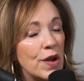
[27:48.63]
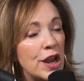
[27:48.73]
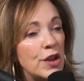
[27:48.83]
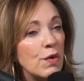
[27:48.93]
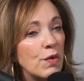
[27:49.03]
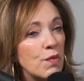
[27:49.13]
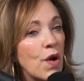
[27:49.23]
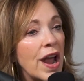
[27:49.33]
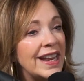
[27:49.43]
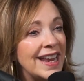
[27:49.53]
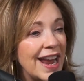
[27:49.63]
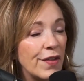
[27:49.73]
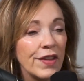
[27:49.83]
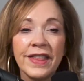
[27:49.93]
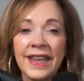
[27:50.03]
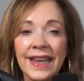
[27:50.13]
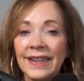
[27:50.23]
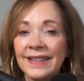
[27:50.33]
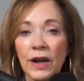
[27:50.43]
and you were writing out the things.